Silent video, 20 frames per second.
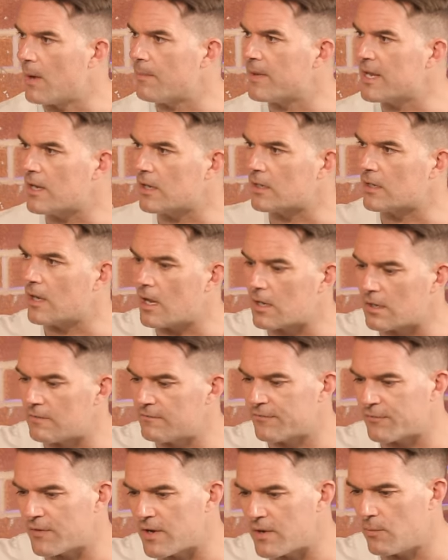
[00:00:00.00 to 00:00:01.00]
But I mean, I
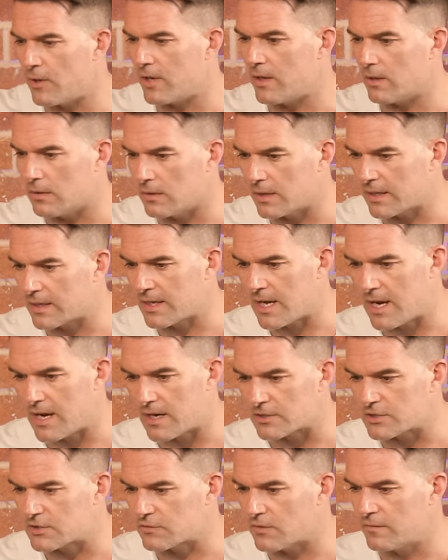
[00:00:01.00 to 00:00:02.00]
can freewheel in
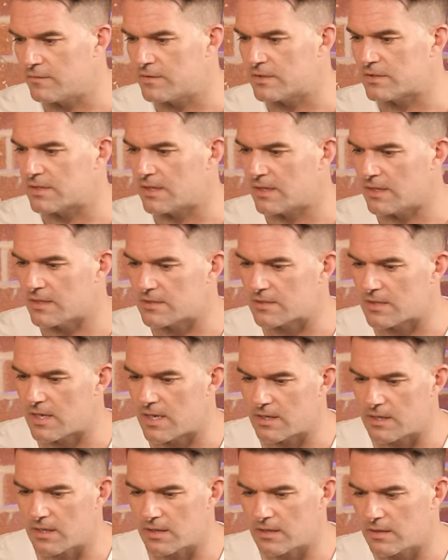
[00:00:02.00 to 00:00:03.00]
character, obviously. It's
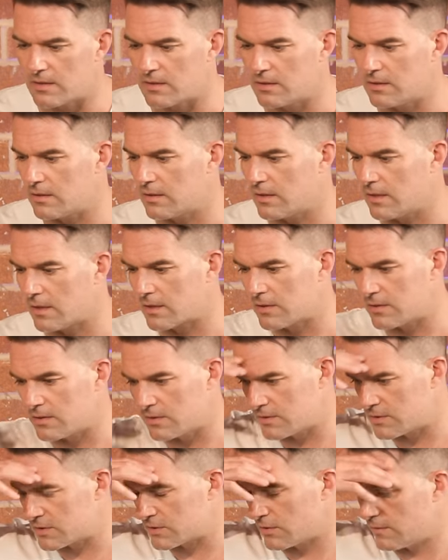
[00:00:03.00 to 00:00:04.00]
like I
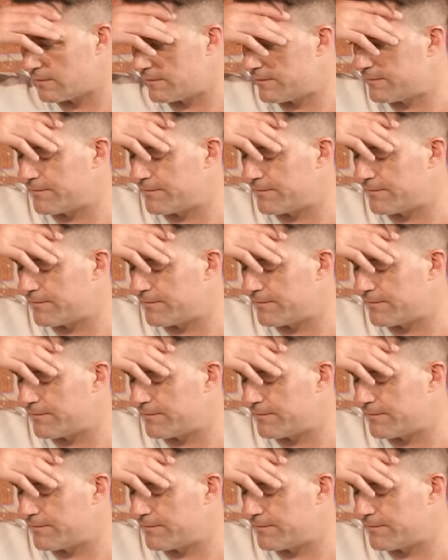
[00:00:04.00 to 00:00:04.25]
can sort